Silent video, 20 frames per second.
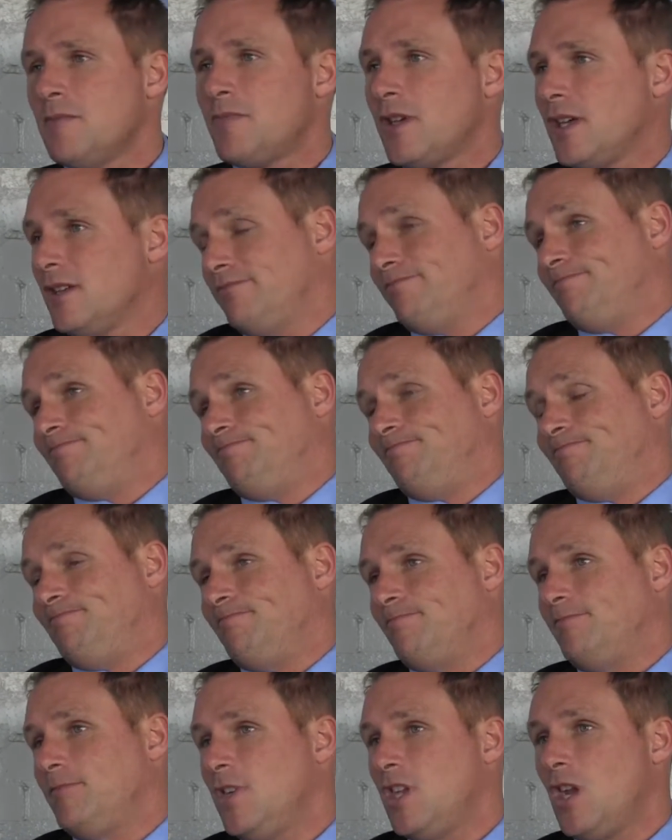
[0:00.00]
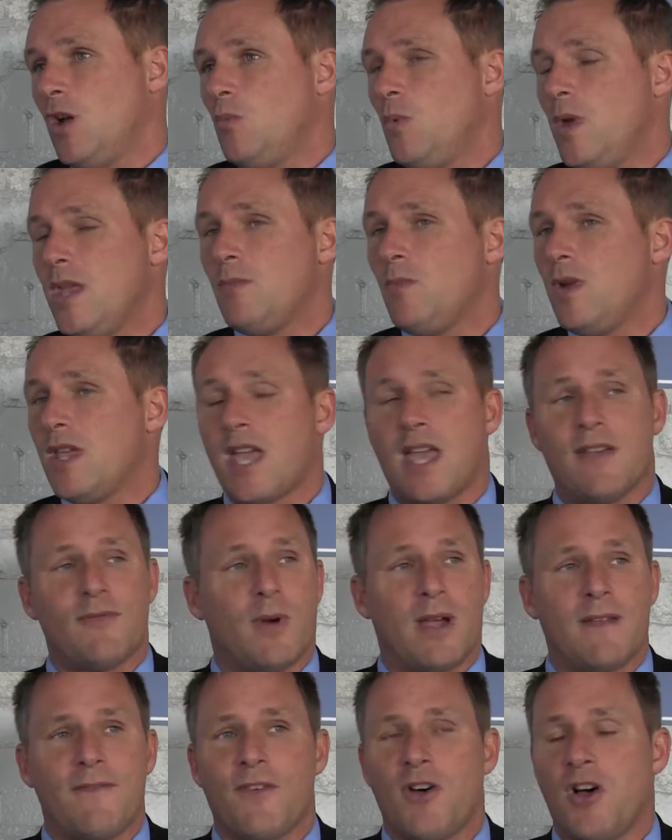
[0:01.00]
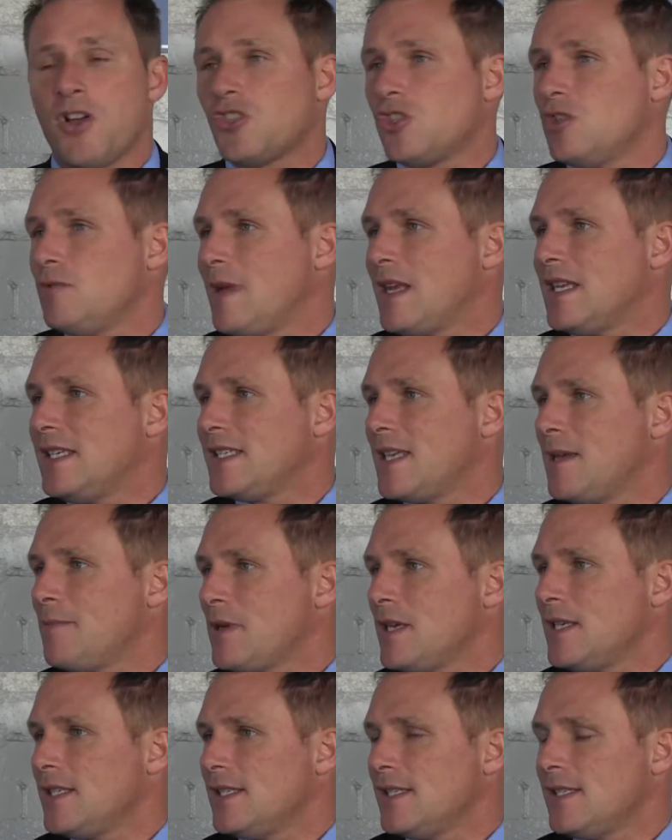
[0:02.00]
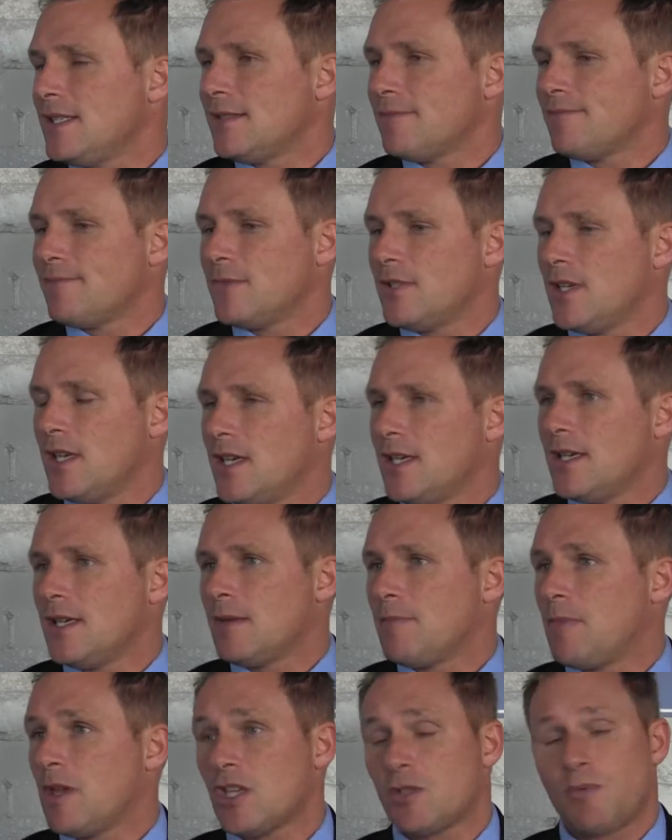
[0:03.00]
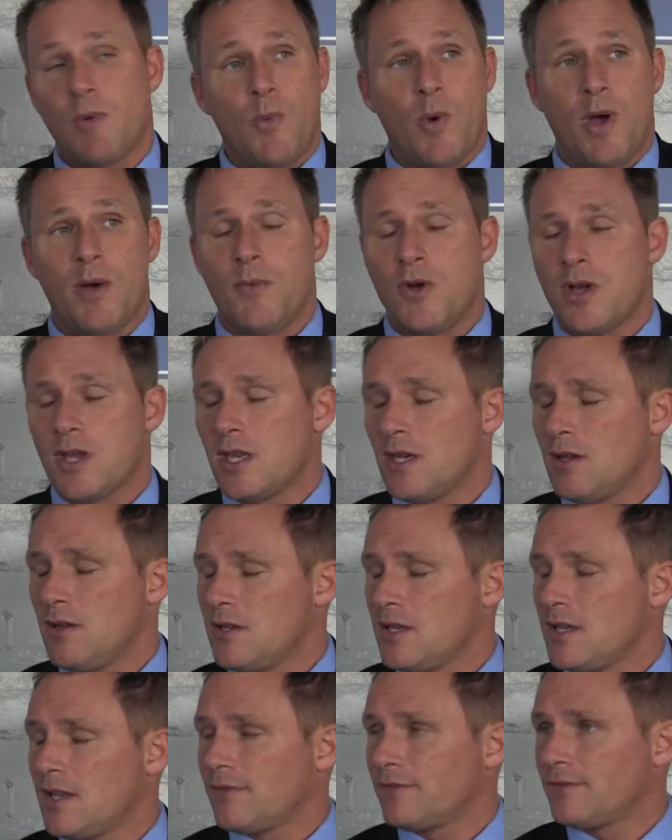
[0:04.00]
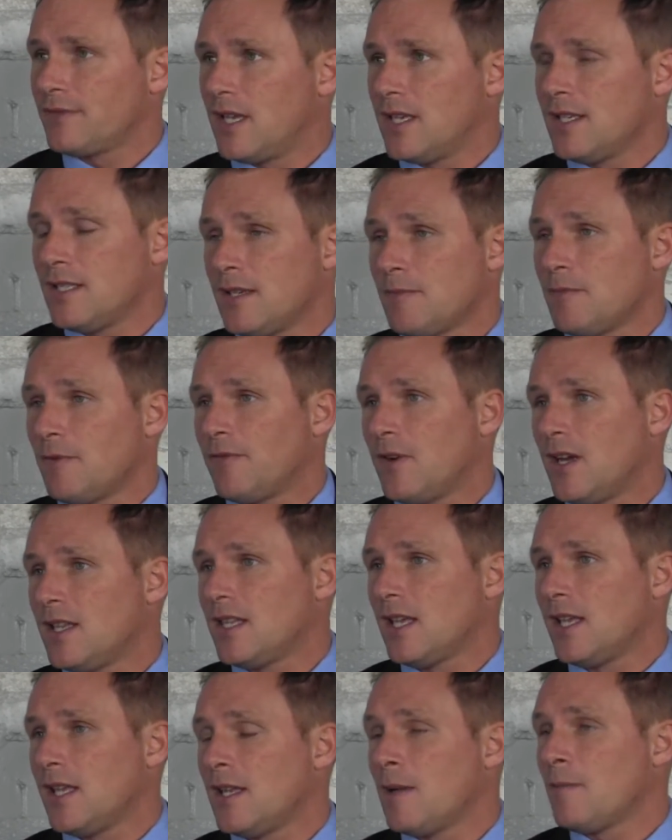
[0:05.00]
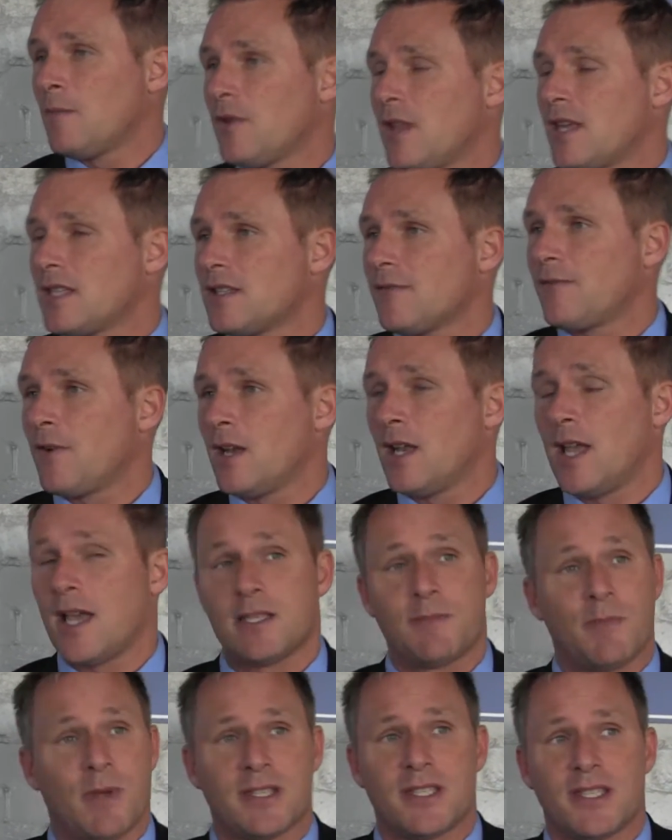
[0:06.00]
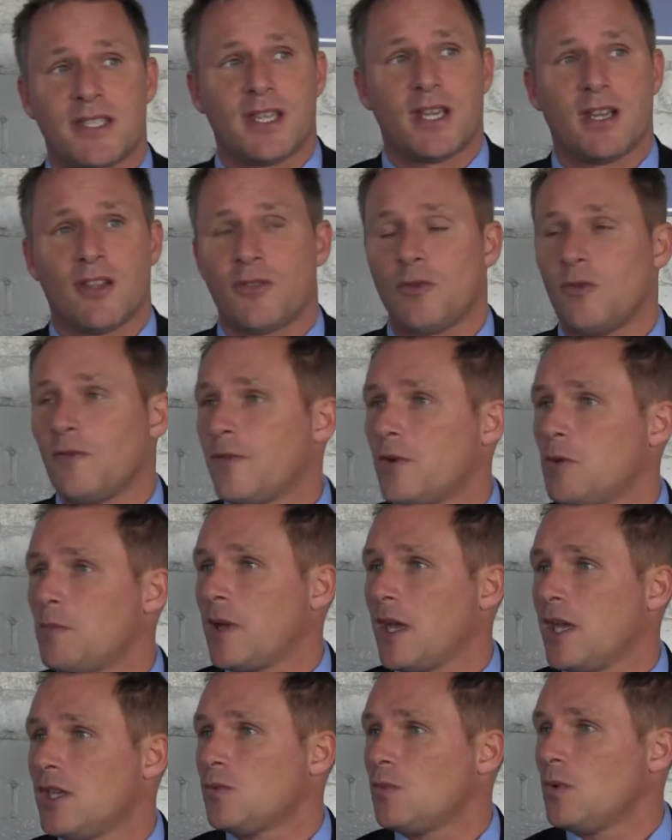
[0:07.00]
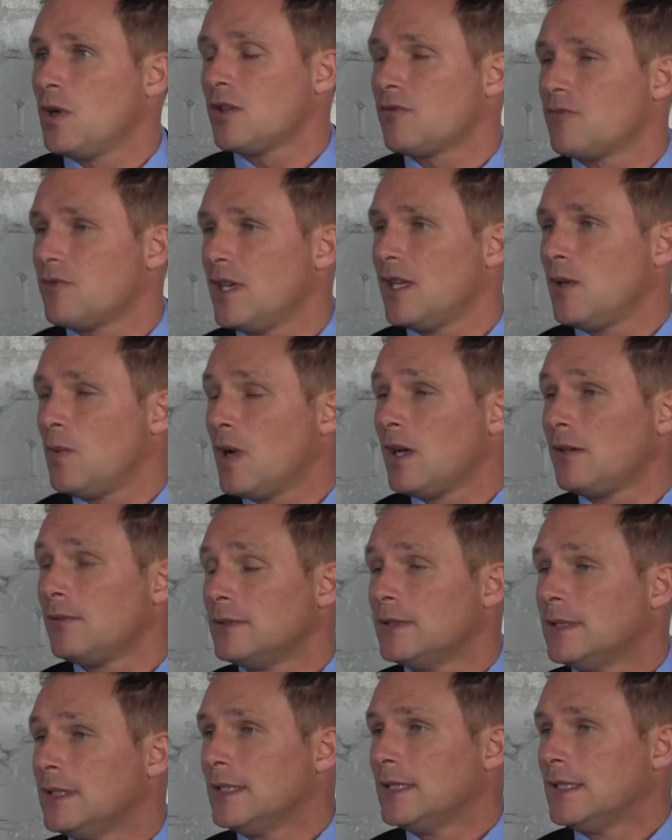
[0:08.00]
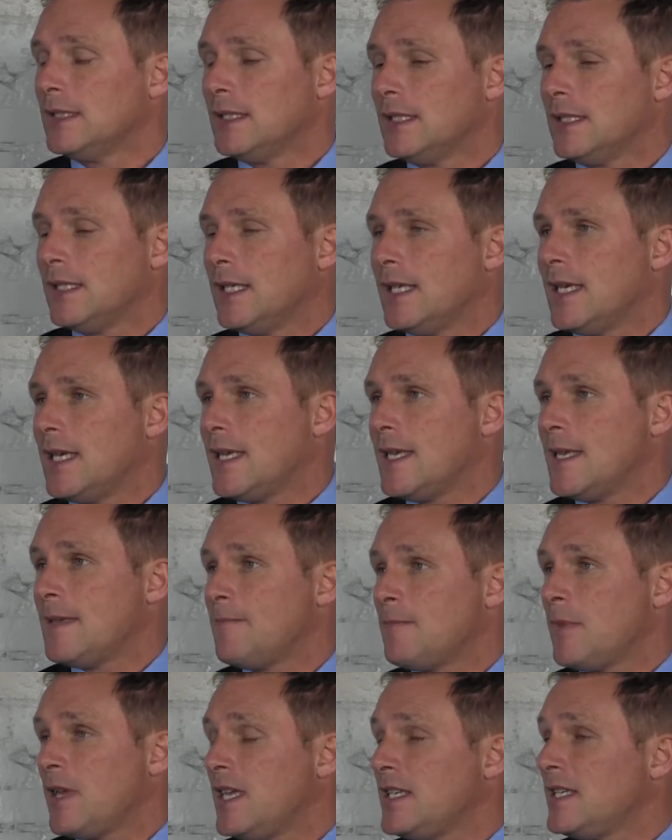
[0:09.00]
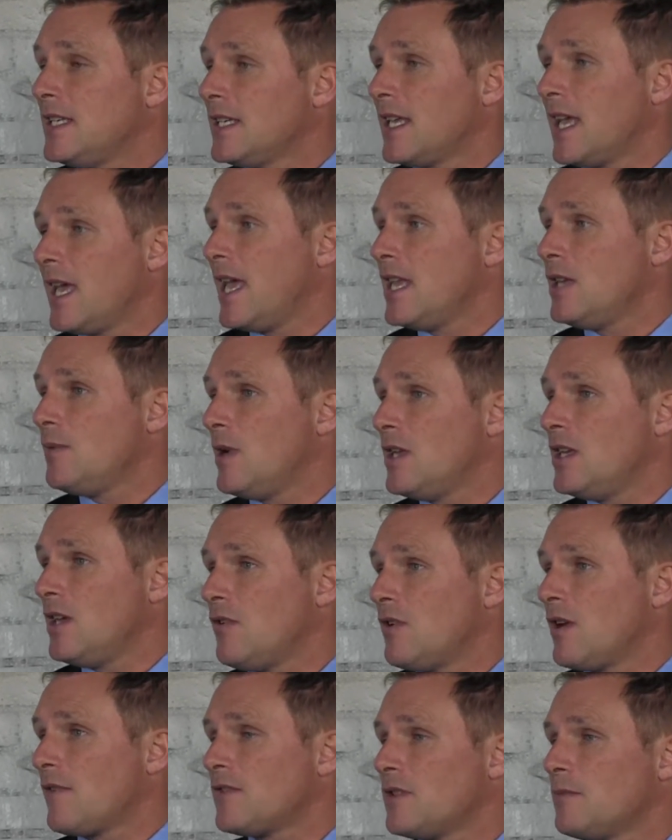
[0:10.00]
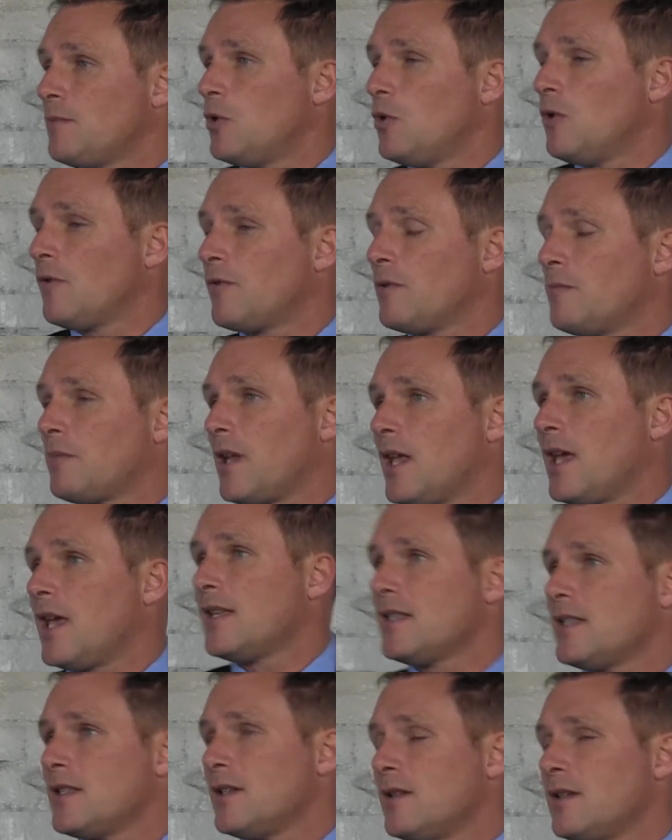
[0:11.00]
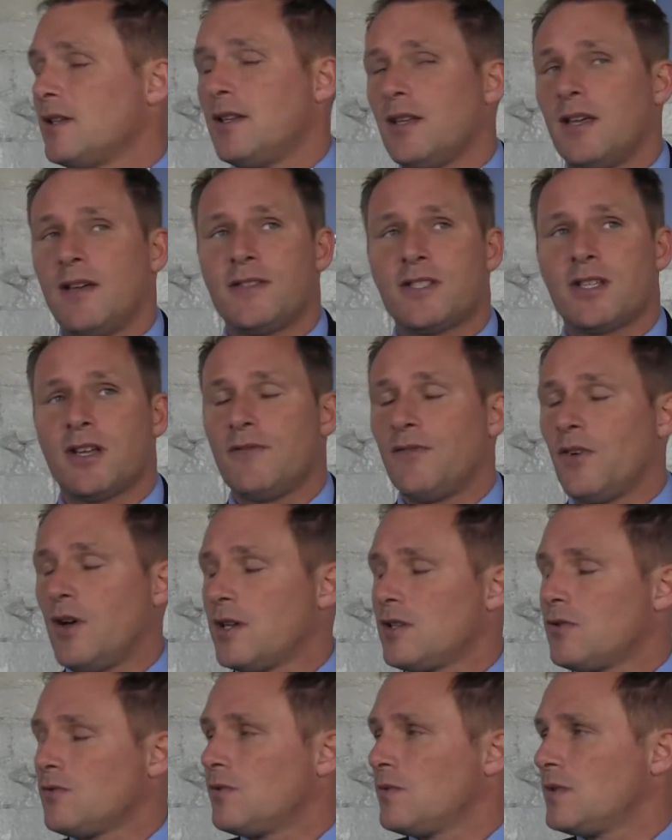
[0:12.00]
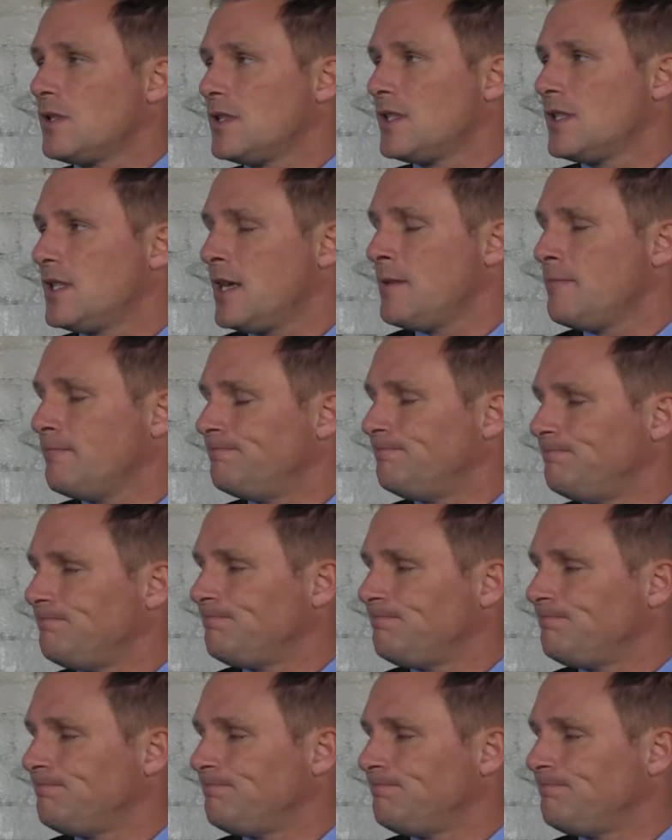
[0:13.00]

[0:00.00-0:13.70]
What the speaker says: But we gave away far too many set pieces. Yeah, because we weren't working hard enough, and I'm afraid that a number of that's the front lads. But as I said, I thought Phil Page worked really well, but he didn't get anywhere near enough support from players that are so vital to us as a team.